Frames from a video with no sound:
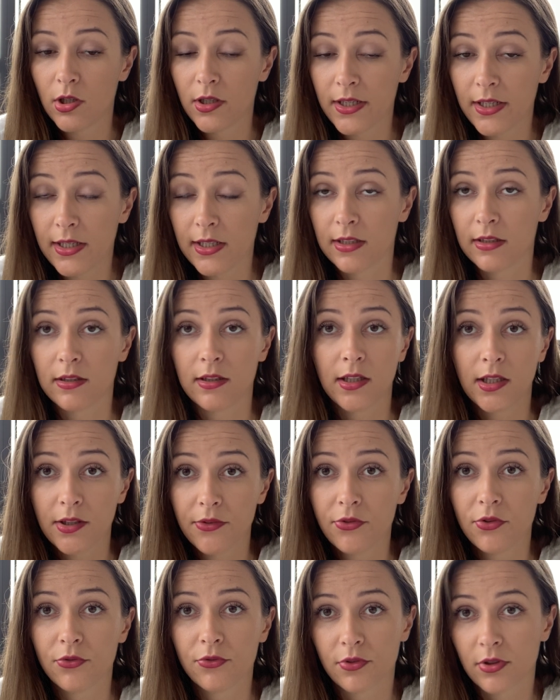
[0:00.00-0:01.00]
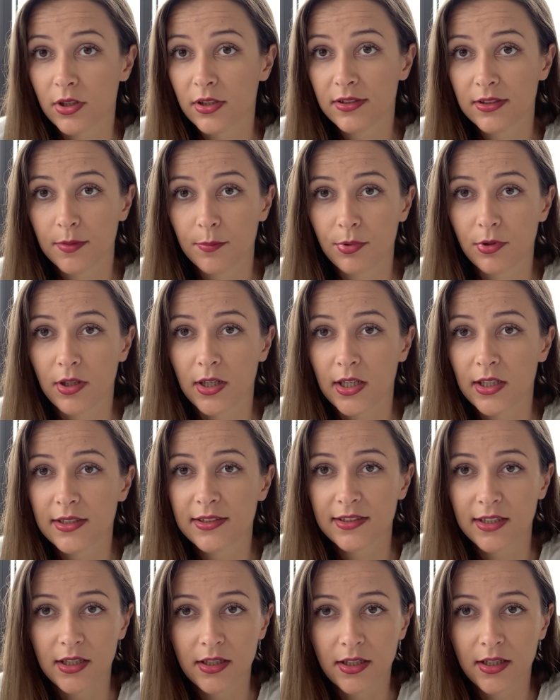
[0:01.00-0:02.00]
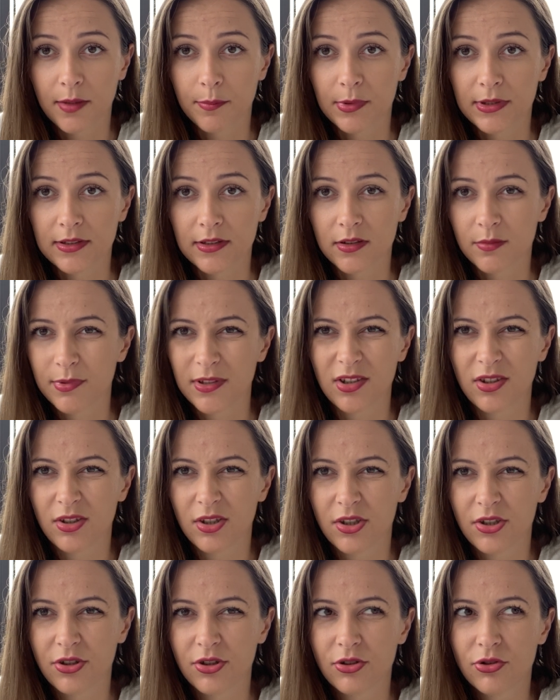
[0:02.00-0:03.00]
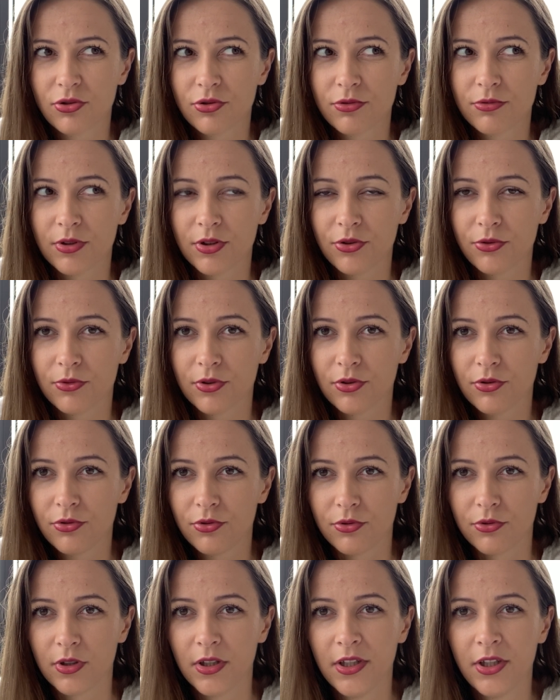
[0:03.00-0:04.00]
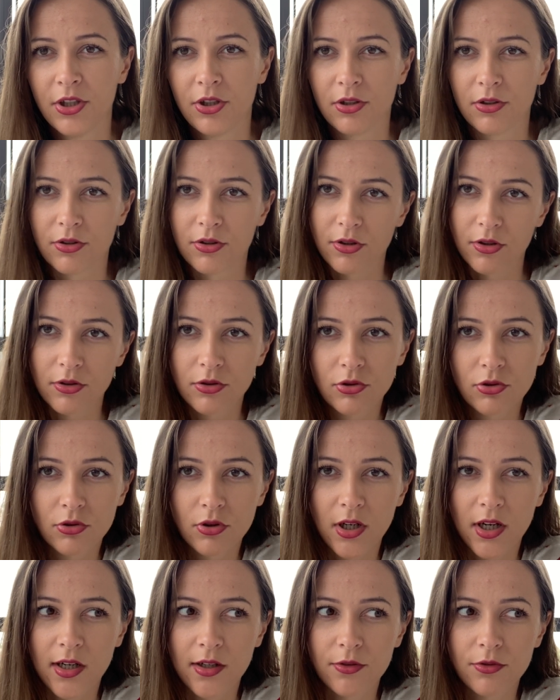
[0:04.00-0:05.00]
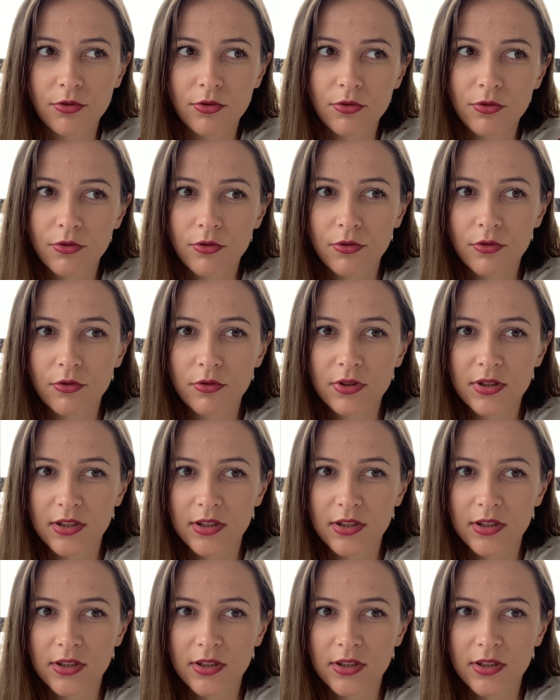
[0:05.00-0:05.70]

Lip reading: And if you, for example, are starting a business but you're not sure what you want to do, you're not sure how to